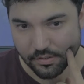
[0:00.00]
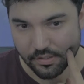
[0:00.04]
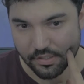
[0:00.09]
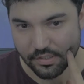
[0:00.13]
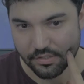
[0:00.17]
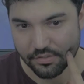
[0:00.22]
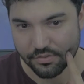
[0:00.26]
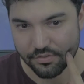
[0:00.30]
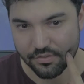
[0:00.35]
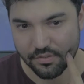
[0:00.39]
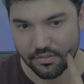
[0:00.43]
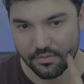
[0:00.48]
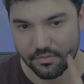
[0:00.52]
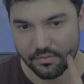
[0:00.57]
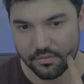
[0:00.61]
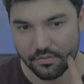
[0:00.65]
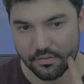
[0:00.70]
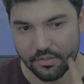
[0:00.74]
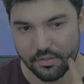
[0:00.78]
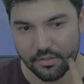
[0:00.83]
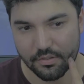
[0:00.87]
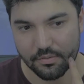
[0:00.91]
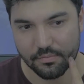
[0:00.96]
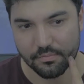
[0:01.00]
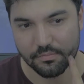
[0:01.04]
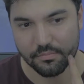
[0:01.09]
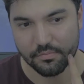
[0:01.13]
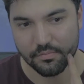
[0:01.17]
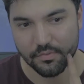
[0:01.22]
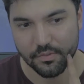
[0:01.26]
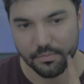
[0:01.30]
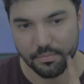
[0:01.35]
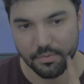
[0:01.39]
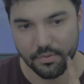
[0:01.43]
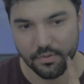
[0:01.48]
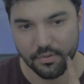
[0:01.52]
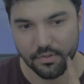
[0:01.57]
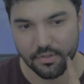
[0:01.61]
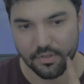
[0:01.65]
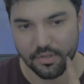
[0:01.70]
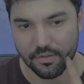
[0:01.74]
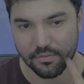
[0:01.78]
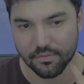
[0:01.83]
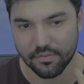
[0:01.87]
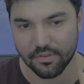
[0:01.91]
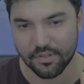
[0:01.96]
injury report,
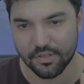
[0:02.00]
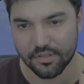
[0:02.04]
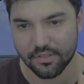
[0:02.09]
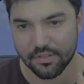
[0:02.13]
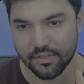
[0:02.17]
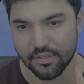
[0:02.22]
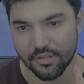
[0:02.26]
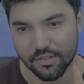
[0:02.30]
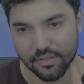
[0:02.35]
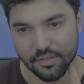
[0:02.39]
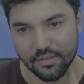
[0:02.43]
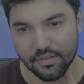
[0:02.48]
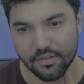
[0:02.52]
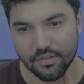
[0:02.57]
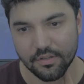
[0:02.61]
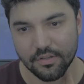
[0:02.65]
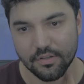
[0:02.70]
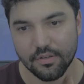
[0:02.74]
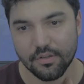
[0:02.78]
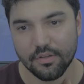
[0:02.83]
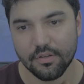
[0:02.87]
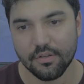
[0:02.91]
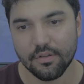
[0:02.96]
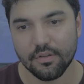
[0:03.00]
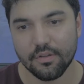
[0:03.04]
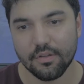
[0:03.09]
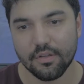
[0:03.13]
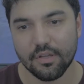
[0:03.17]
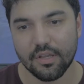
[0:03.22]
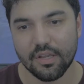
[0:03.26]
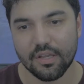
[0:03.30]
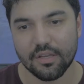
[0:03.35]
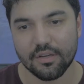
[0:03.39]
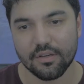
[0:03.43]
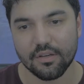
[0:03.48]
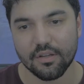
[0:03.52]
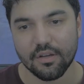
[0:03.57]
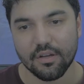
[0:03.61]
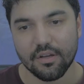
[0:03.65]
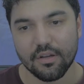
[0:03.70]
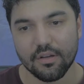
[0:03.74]
I don't think. And